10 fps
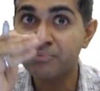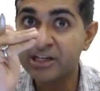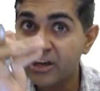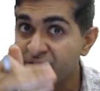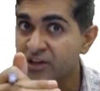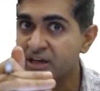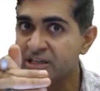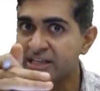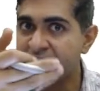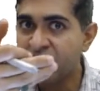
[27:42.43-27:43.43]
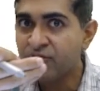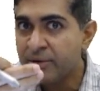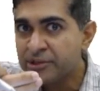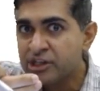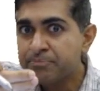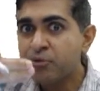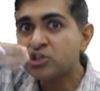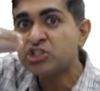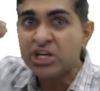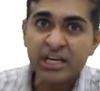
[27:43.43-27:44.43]
But if there is any inflammation
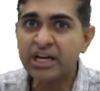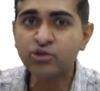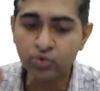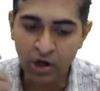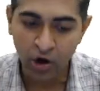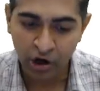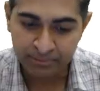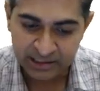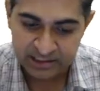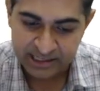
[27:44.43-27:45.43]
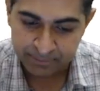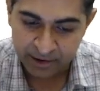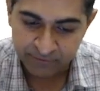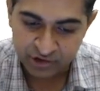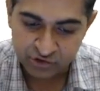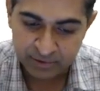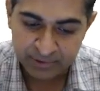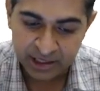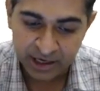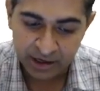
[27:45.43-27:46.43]
posterior to the orbital septum, which will
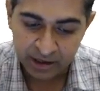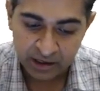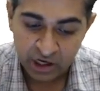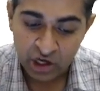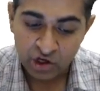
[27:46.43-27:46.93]
be here,